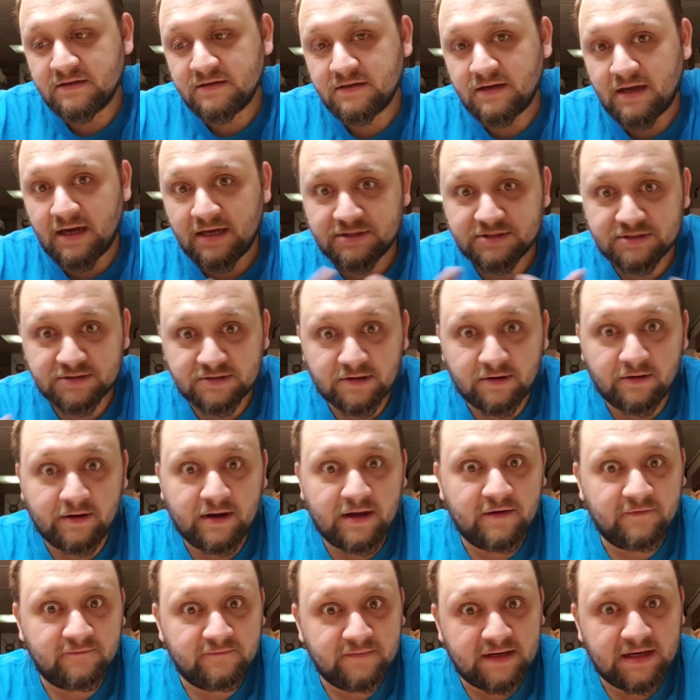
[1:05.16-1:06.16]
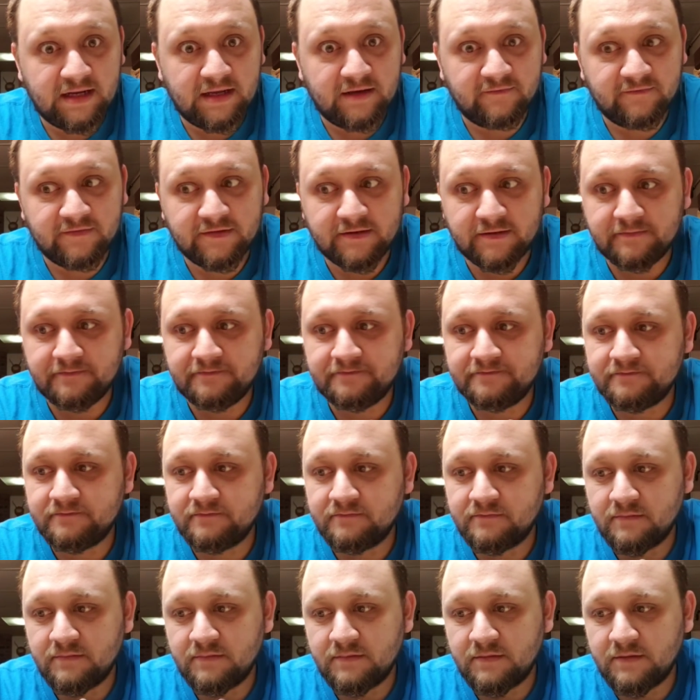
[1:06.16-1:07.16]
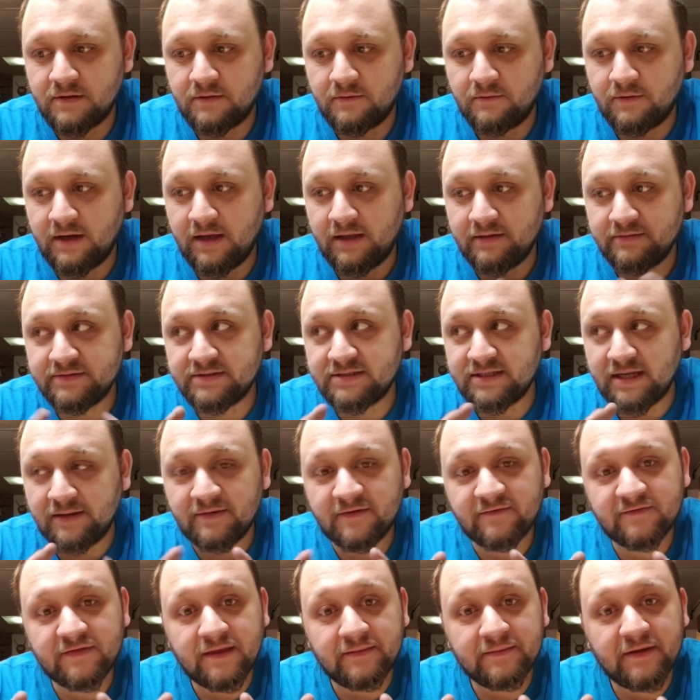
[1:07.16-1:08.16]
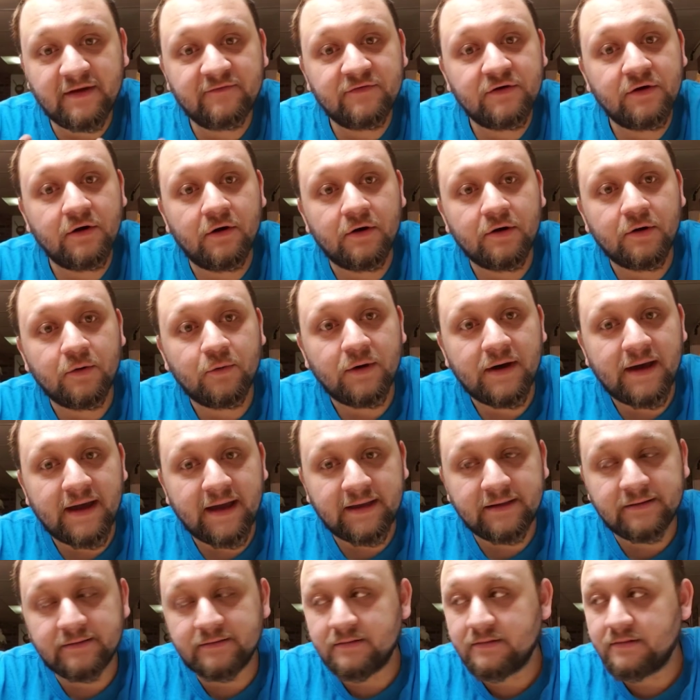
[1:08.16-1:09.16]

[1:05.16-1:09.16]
as you know, I have many of them. Well, some of them have gone away.